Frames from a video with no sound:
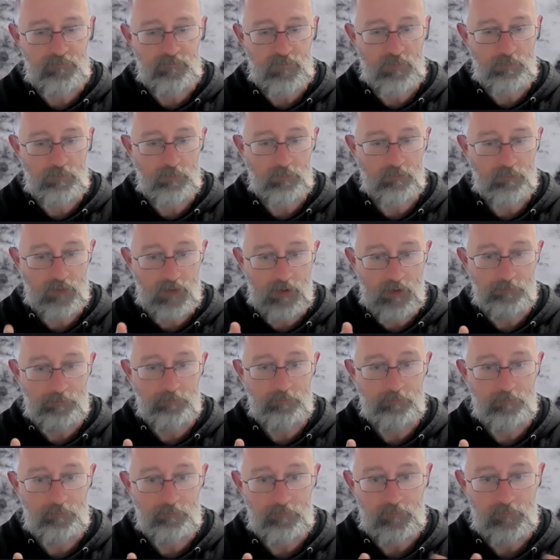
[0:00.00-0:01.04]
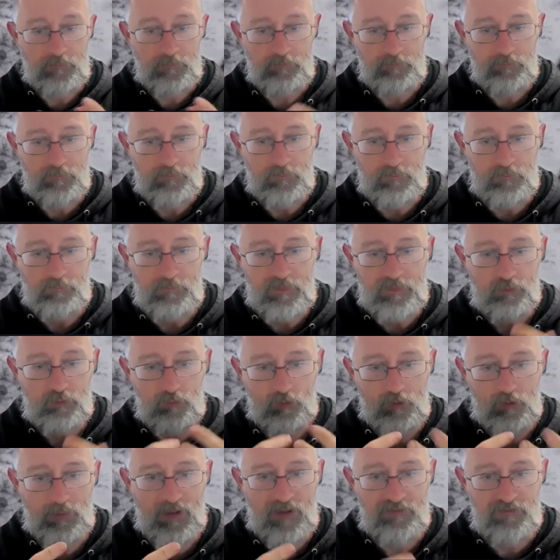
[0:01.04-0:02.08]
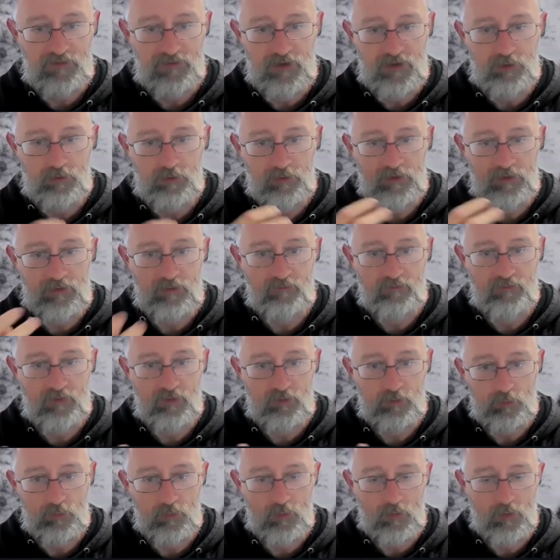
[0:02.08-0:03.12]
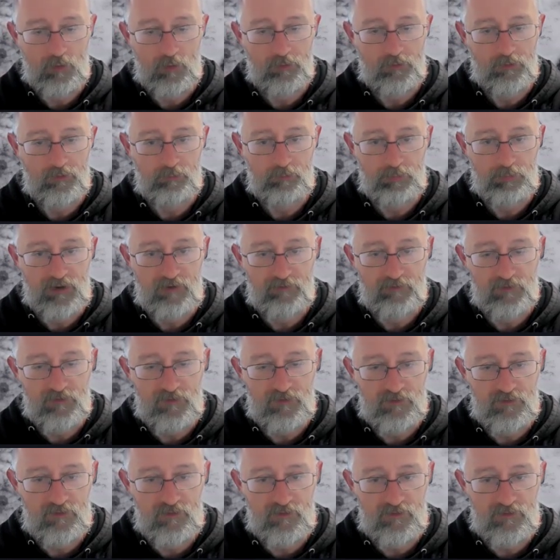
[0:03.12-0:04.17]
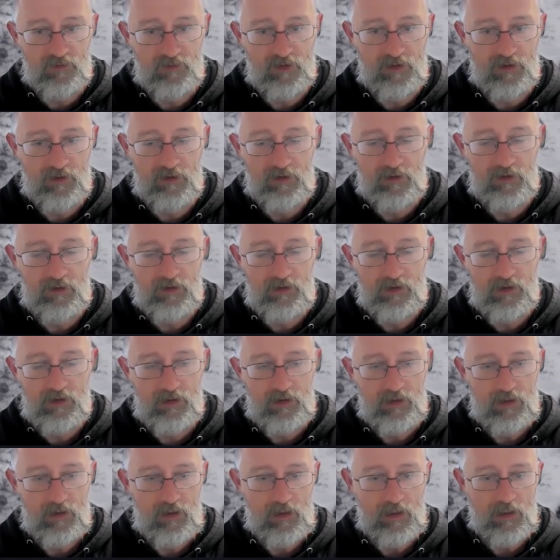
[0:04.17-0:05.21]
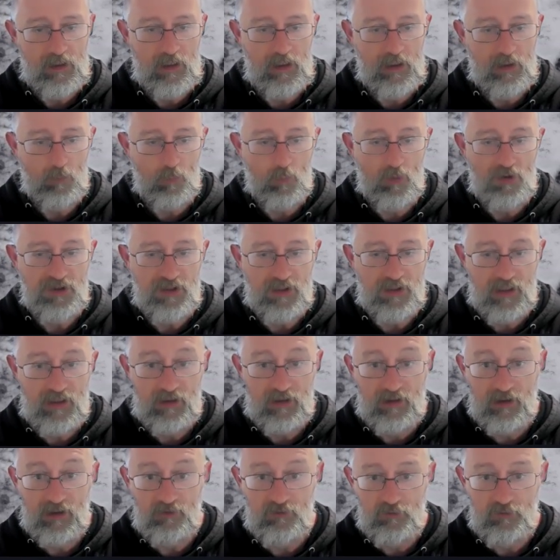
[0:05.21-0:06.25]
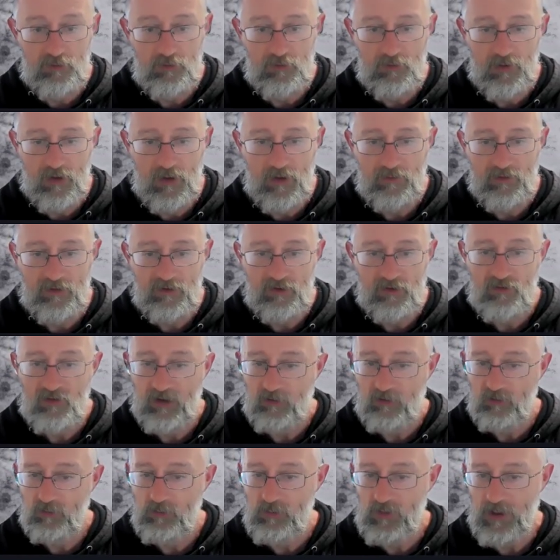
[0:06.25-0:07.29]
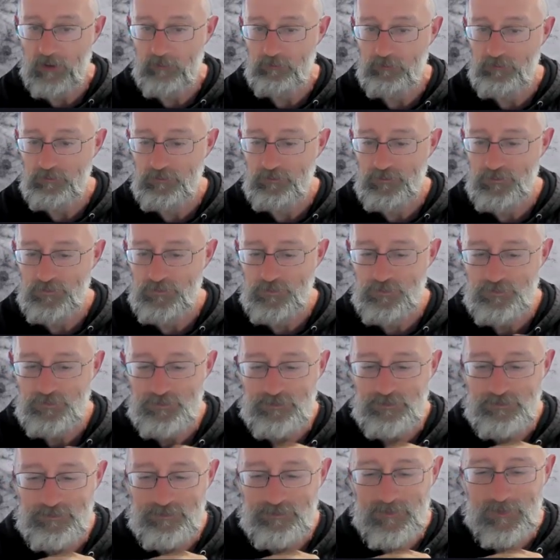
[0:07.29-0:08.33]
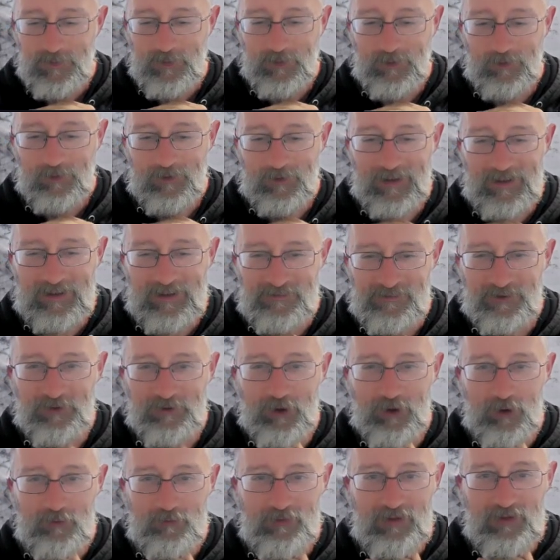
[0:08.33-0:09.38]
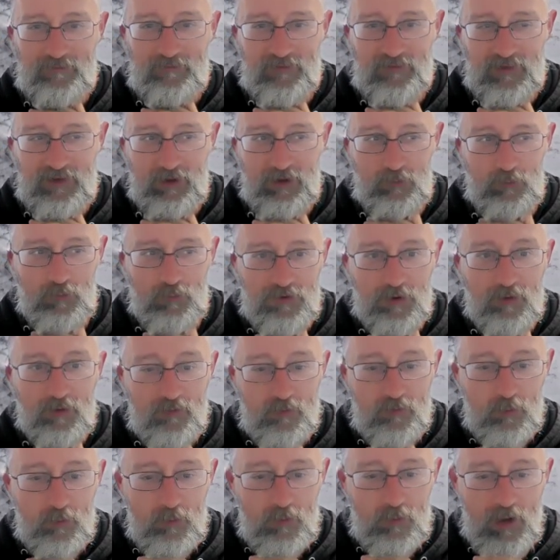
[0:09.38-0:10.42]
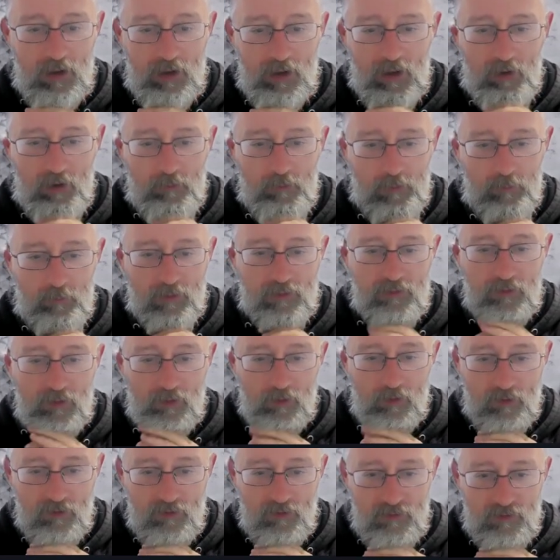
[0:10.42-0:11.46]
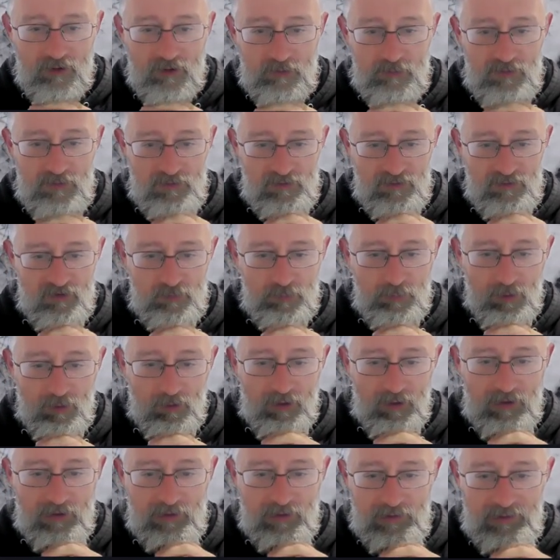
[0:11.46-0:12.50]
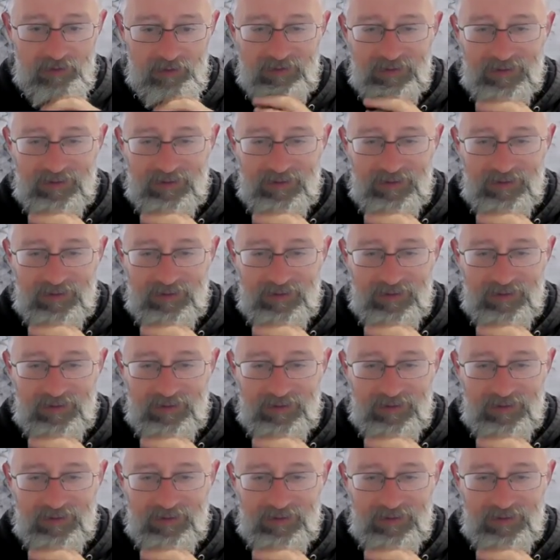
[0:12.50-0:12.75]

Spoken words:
to build it up, meet your capacity, your individual kind of preferences, and what you can and can't do, and then you take it from there. Okay, so hopefully that video was helpful. A quick one on ligaments of the spine,